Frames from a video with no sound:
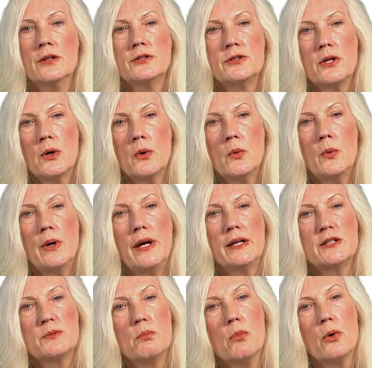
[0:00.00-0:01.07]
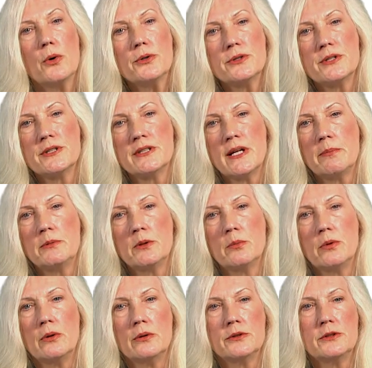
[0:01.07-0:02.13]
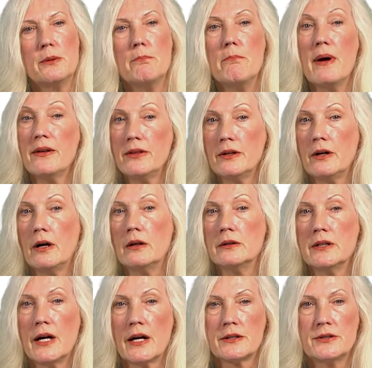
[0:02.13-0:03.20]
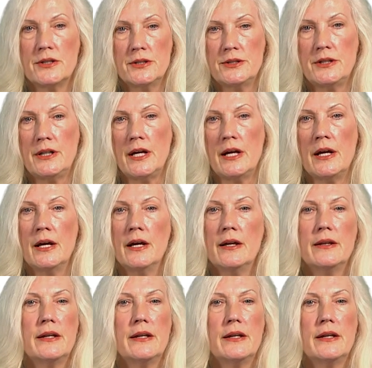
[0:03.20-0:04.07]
So it's more susceptible to methanol toxicity